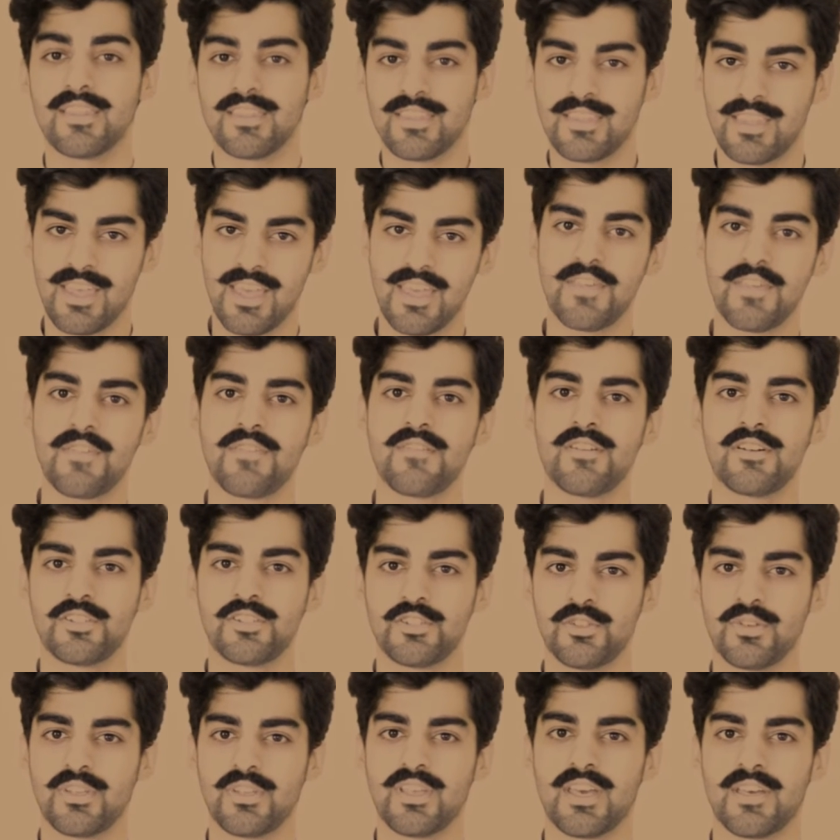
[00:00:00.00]
gathered
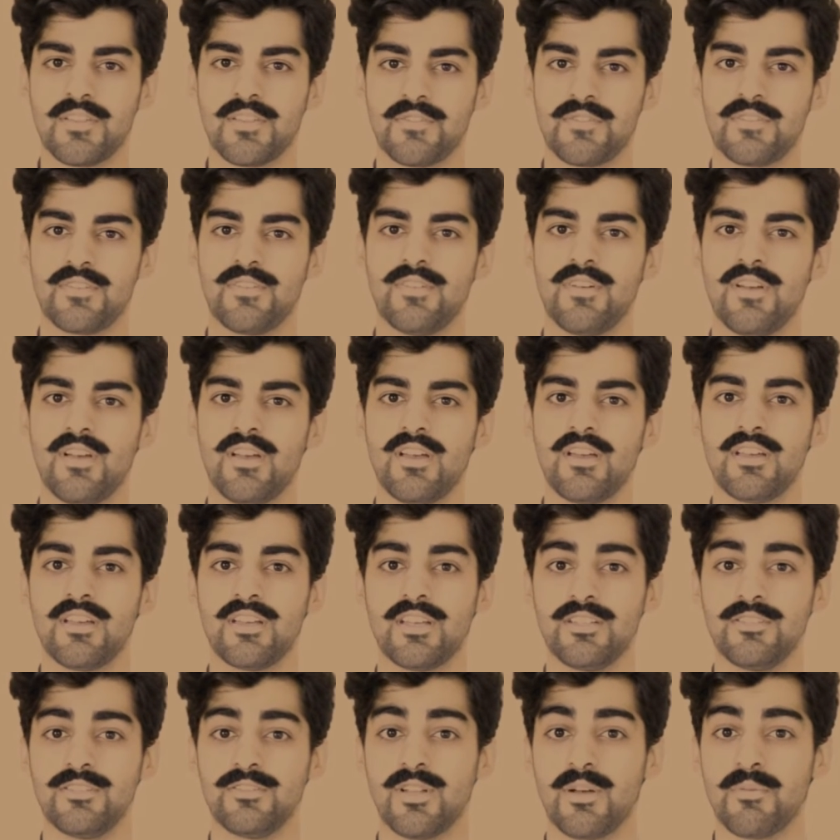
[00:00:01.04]
together
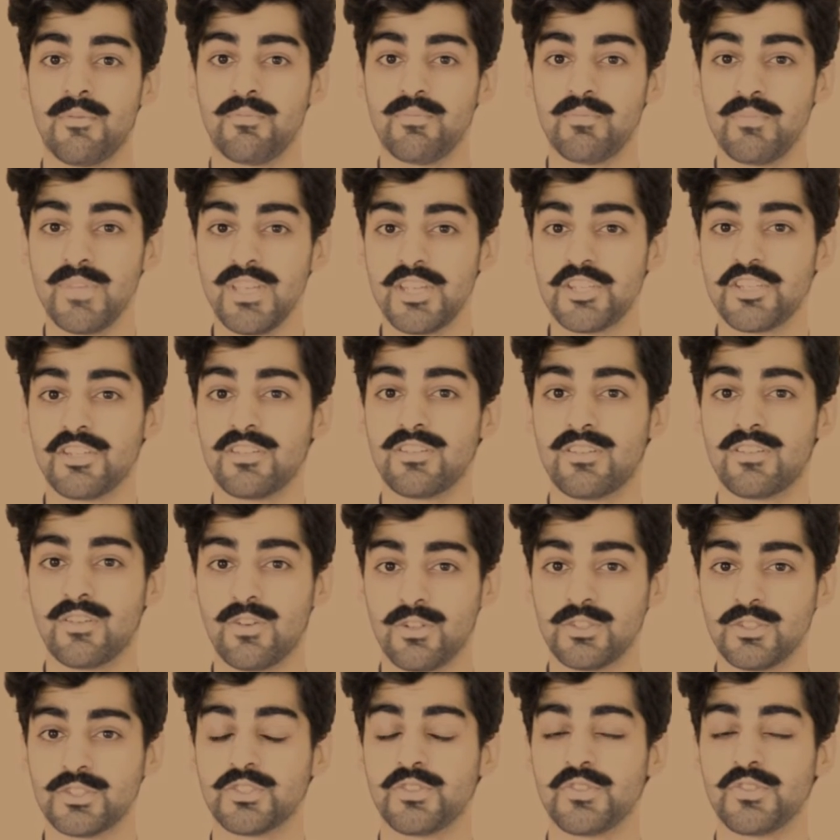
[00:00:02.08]
in a mission
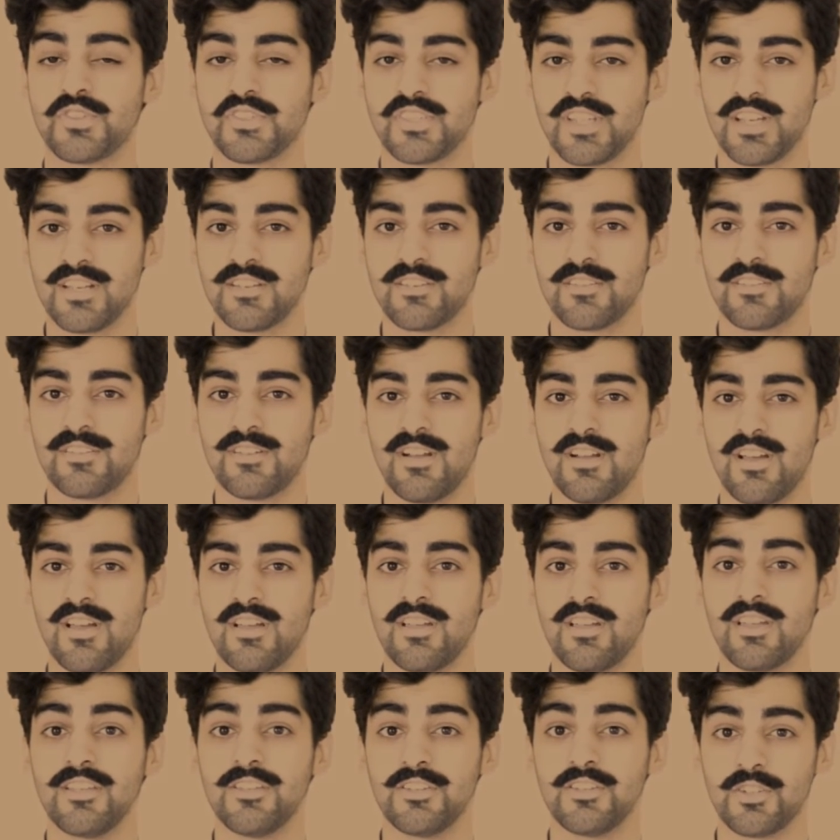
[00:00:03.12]
control center
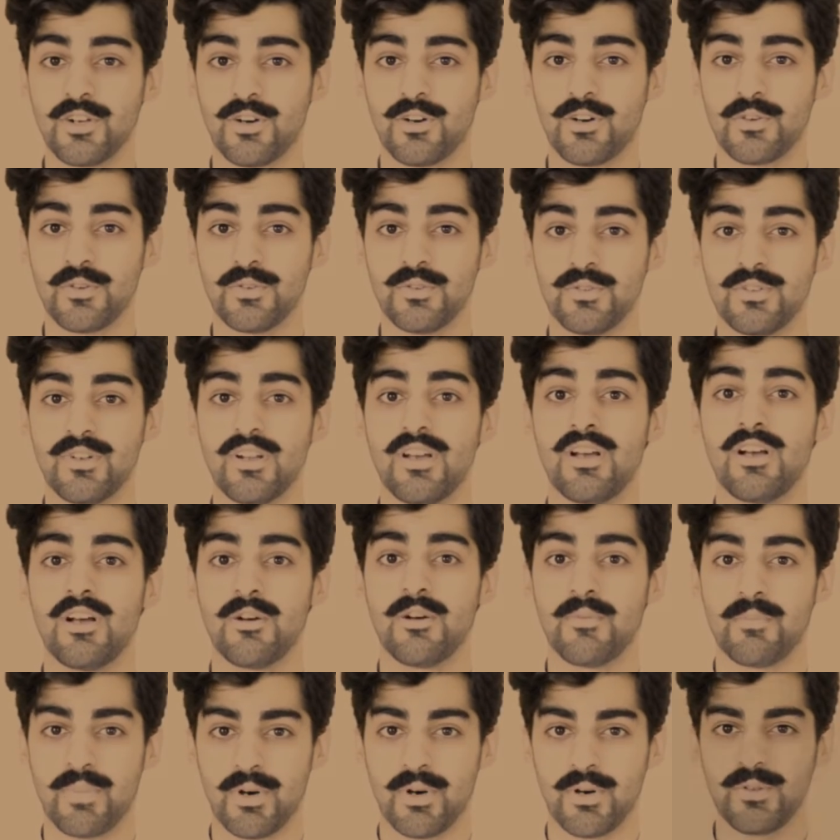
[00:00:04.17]
in Torun,
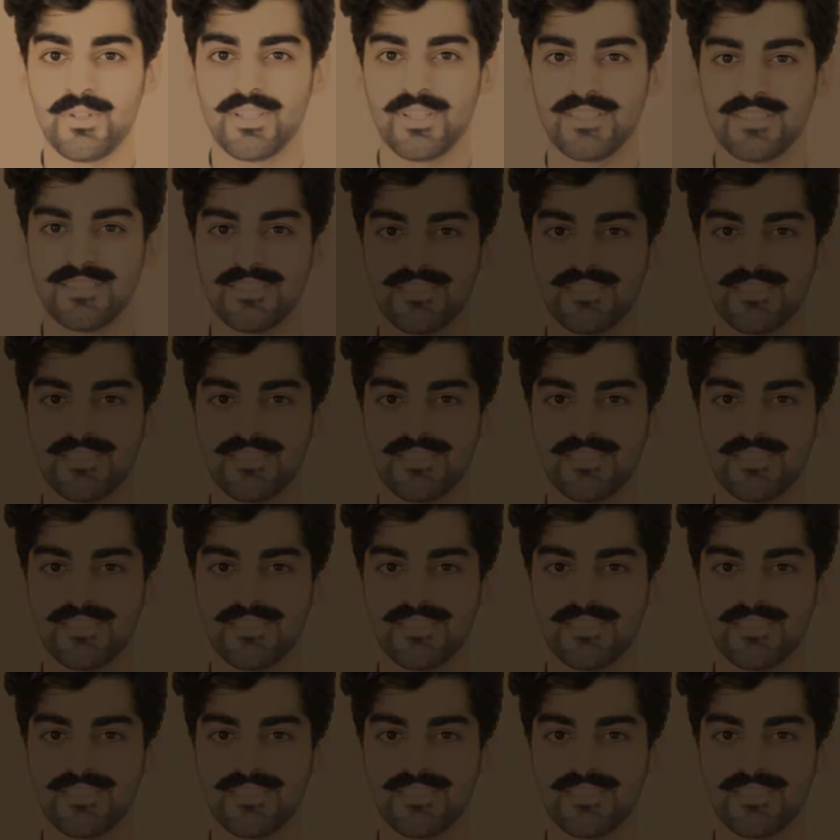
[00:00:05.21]
Poland.